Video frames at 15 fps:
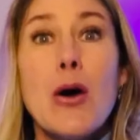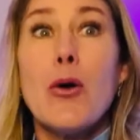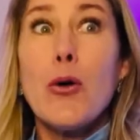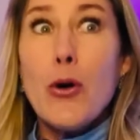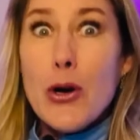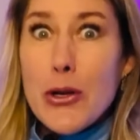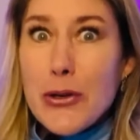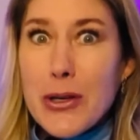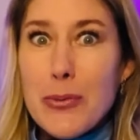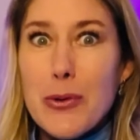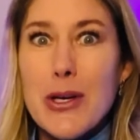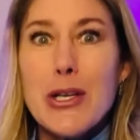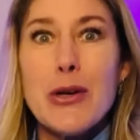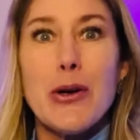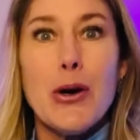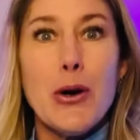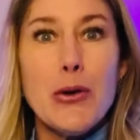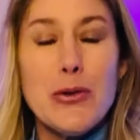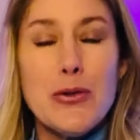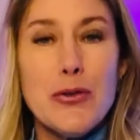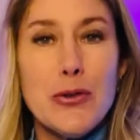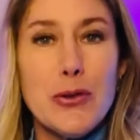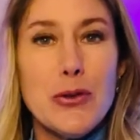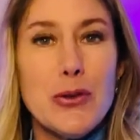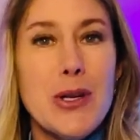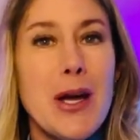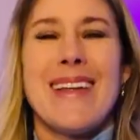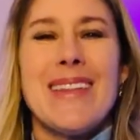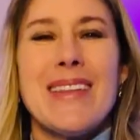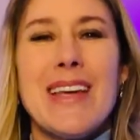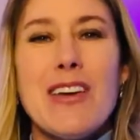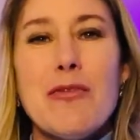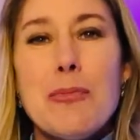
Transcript: or you could bring your own food. They have